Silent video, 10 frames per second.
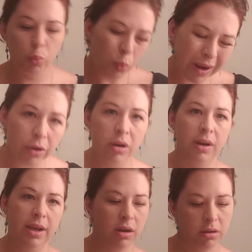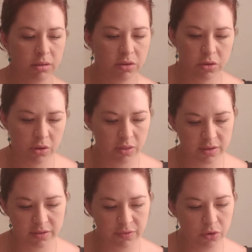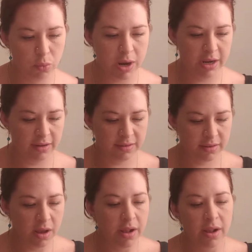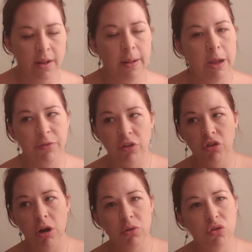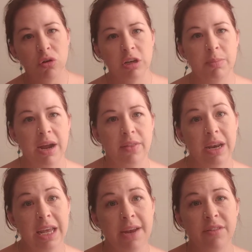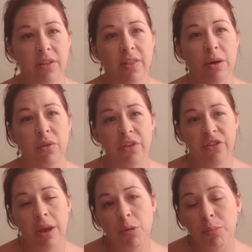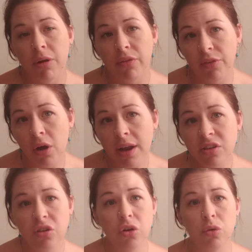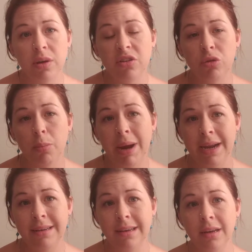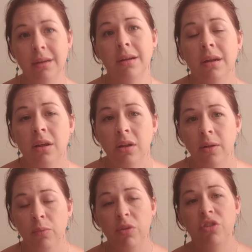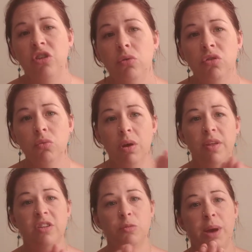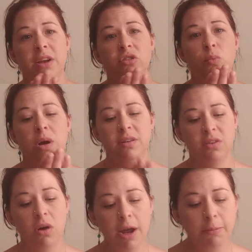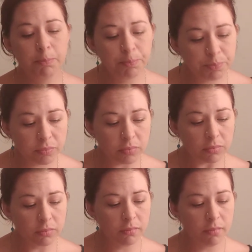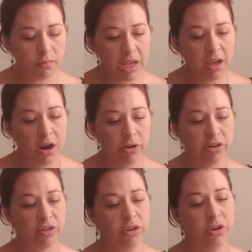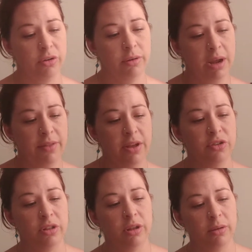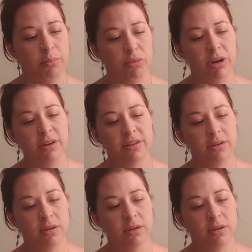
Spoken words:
where could it lead? So there's a few ways. If the child talked about the leaves and that they were the same on both sides, you could always do a painting with children where they just paint on one side. Encourage, how they do the print.